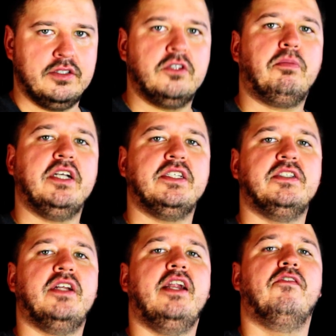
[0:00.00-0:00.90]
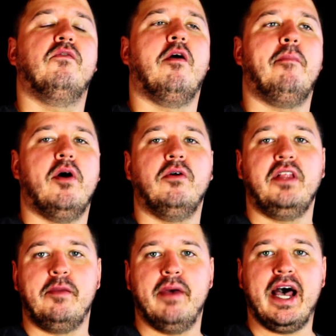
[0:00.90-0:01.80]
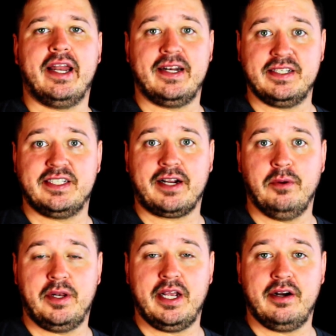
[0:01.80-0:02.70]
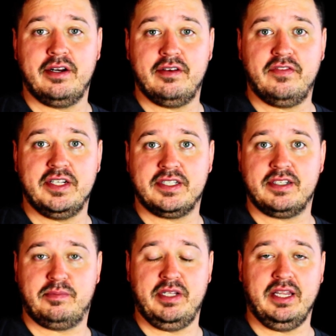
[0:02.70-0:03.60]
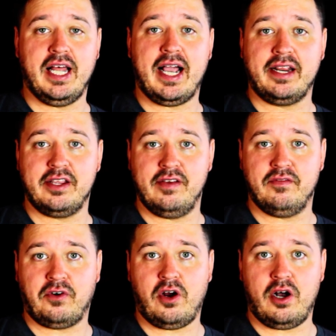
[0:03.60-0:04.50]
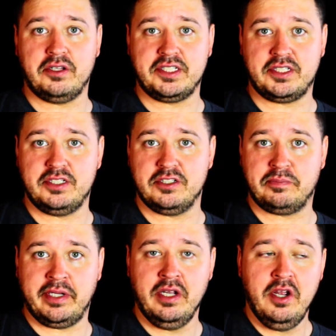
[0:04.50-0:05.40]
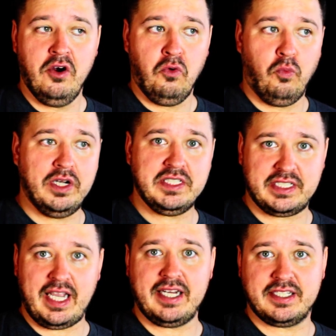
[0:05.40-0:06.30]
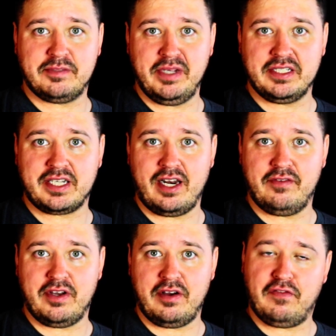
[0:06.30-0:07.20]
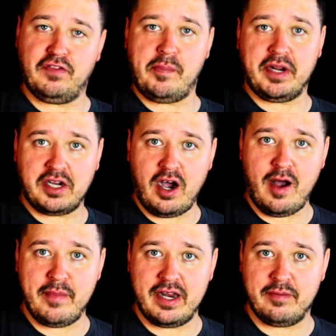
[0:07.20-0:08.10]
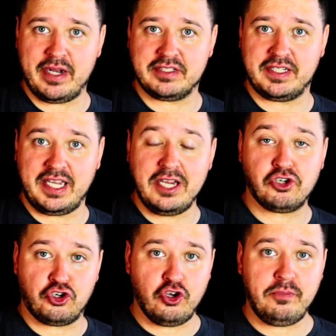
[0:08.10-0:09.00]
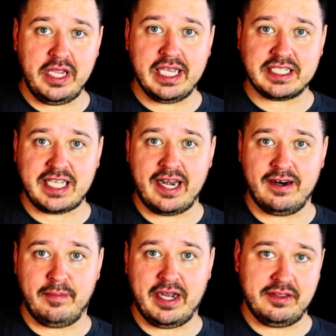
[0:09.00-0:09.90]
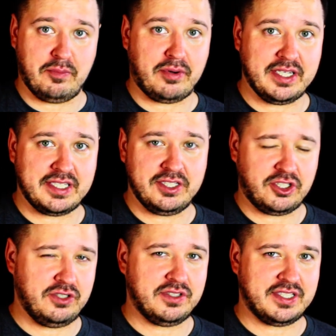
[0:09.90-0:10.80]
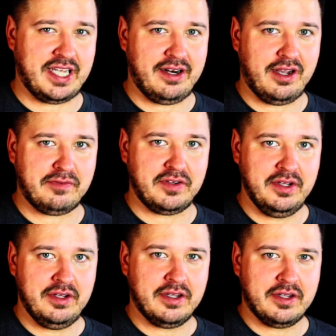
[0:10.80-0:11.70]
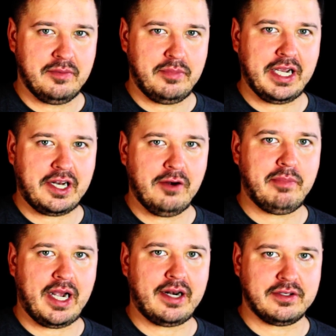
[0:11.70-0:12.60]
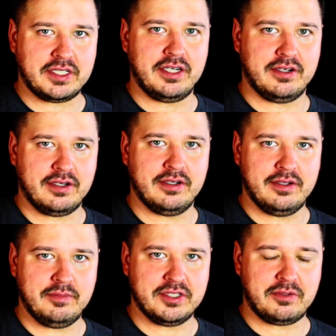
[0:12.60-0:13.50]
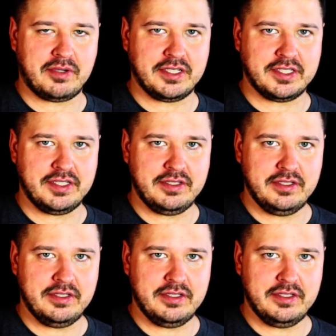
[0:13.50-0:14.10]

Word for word: So the president's not even remotely mad at his Secretary of Defense that has been lying to him for all these years, but one scientist makes kind of a flippant comment about something he should be excited about, and the president chews his head off? Pick your battles here, Mr. President.